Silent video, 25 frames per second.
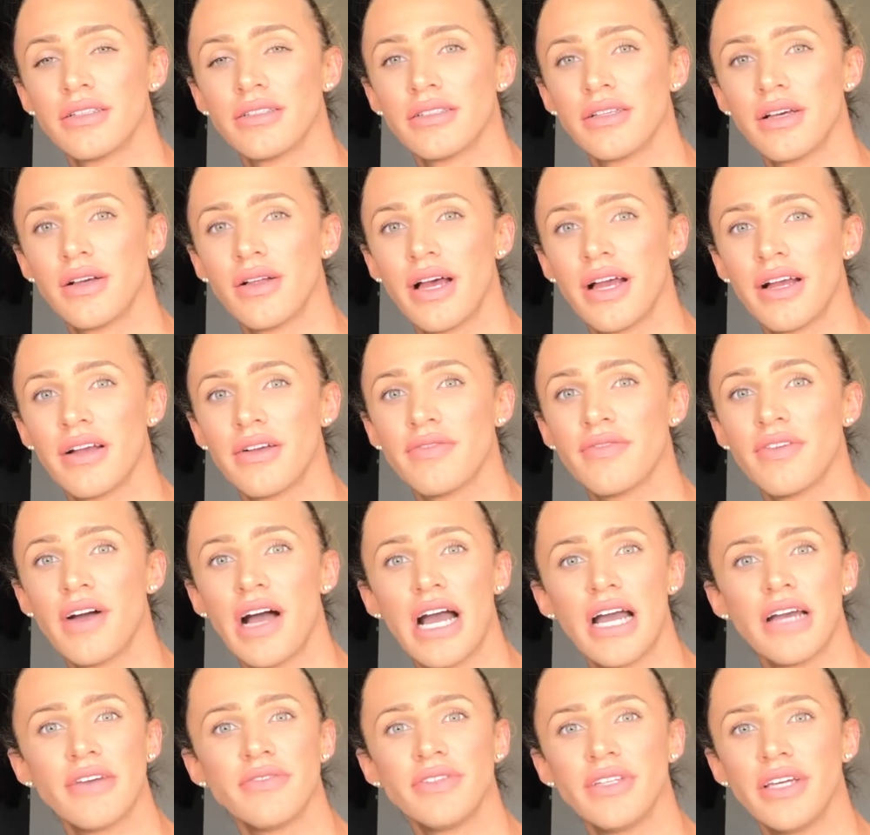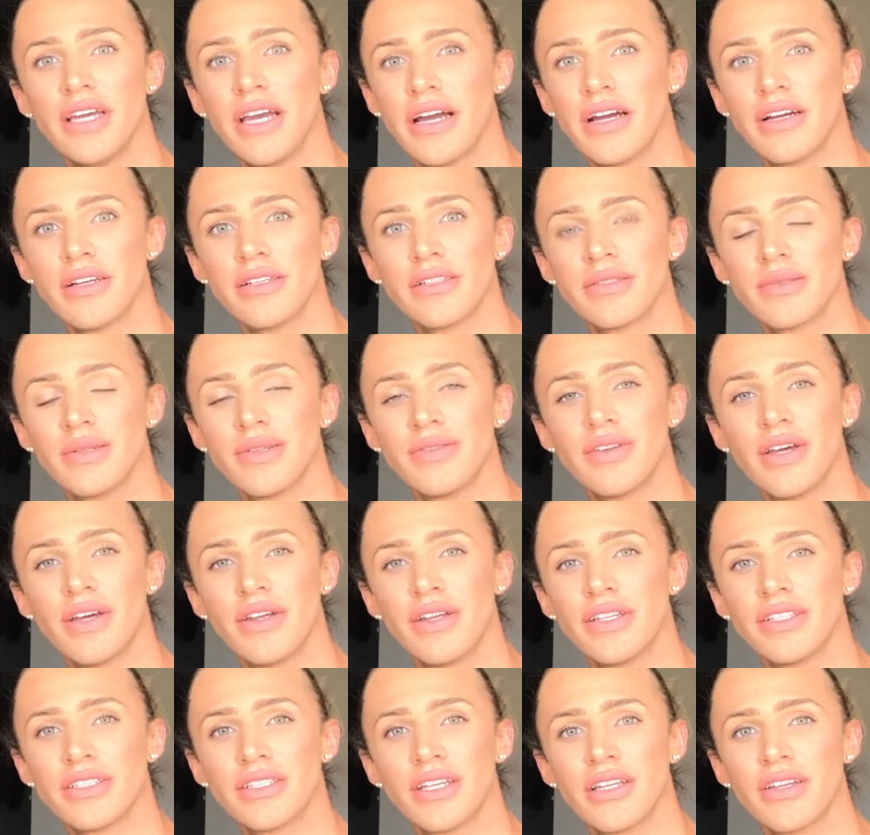So like 5 years. We've
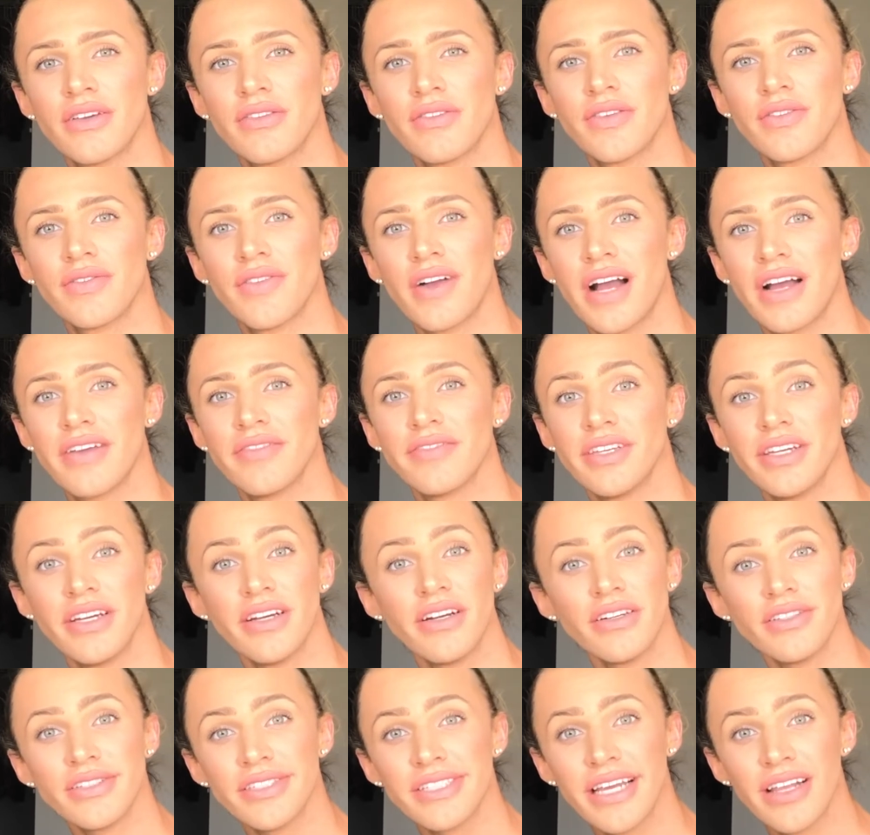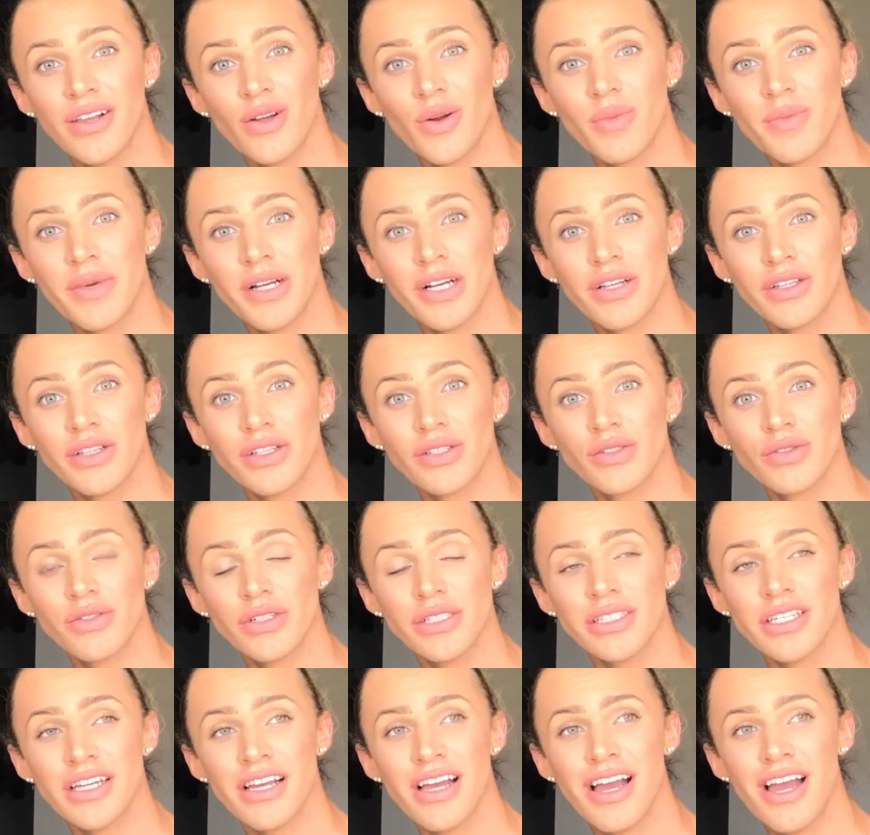known each other for 5 years. Taylor, oh my god, that's
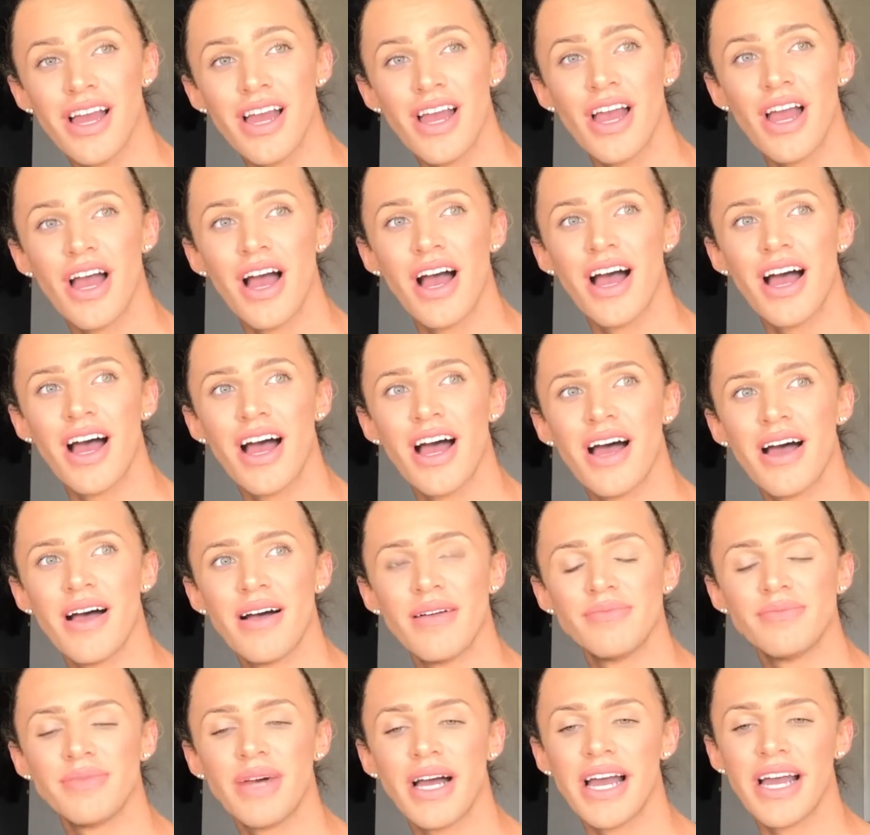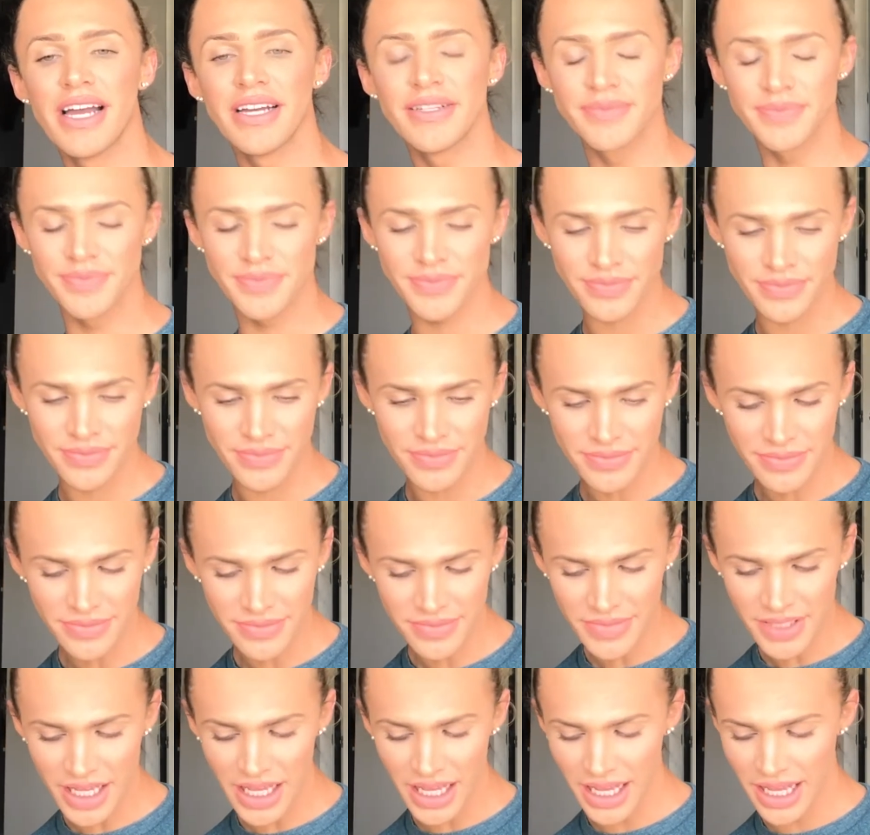crazy. But
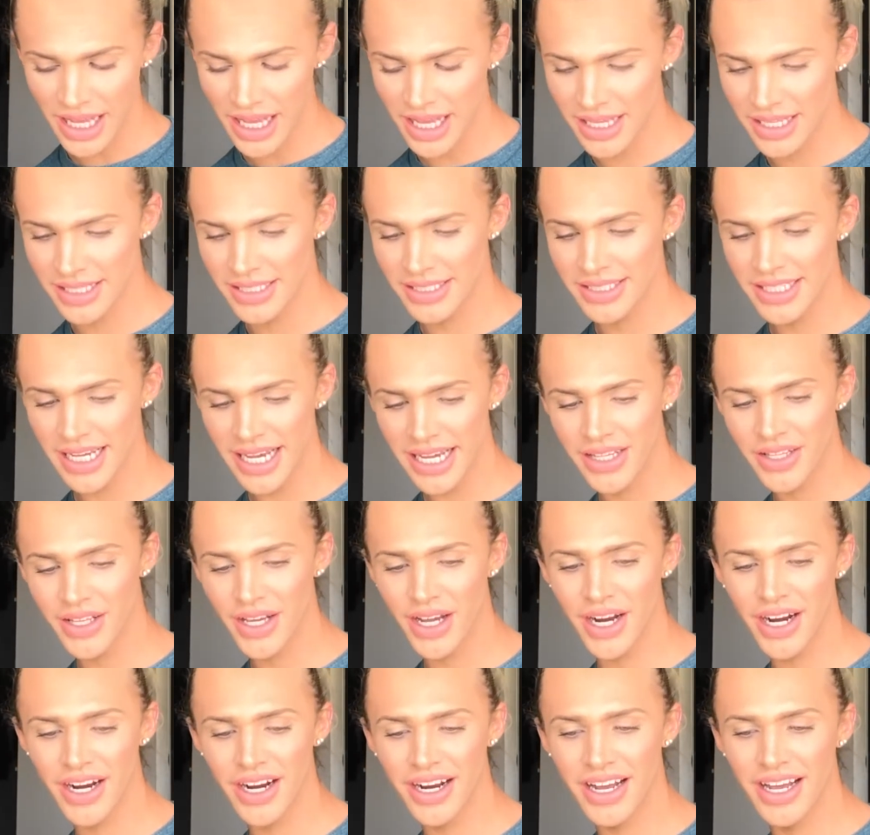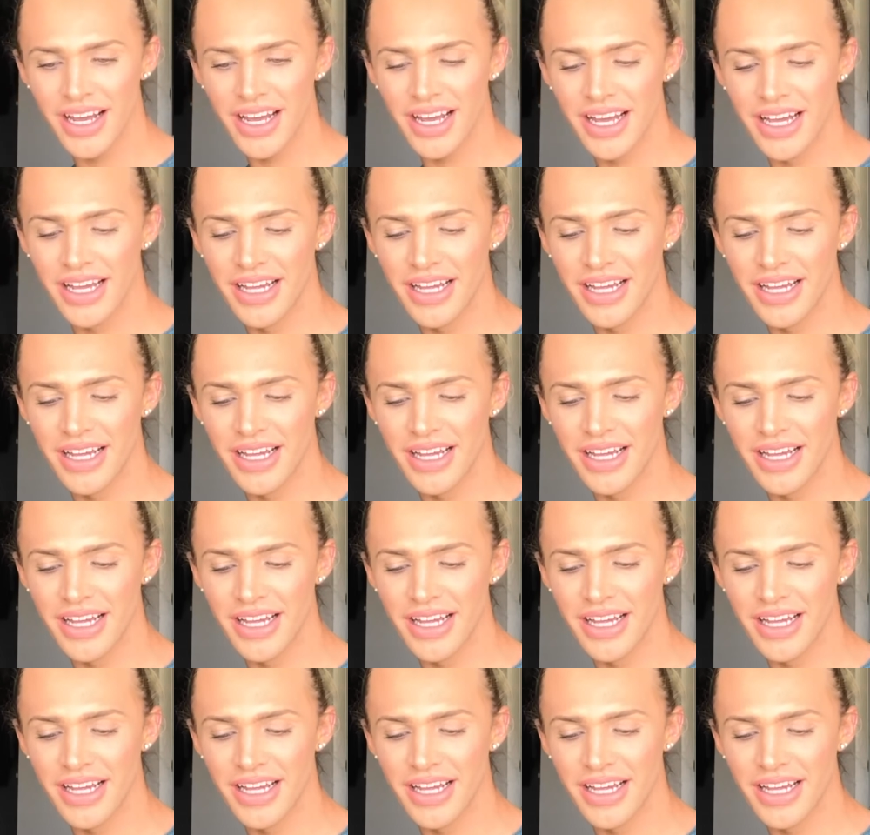Taylor,